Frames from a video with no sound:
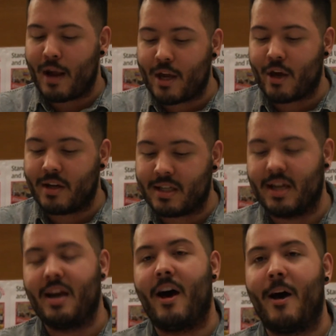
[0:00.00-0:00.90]
good,
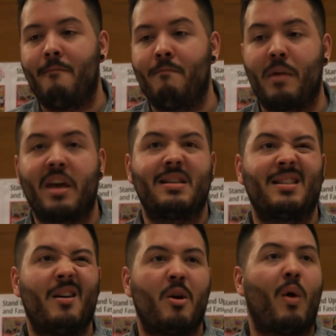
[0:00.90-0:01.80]

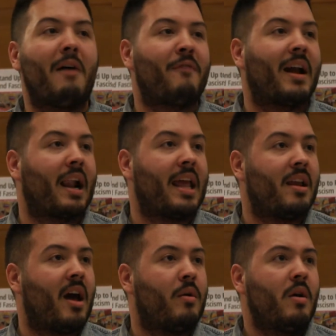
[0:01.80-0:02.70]
because quite frankly, you
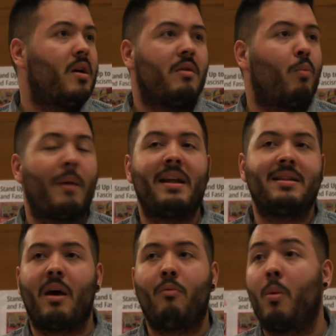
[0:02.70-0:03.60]
know,
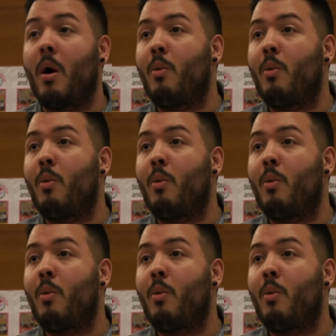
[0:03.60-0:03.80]
a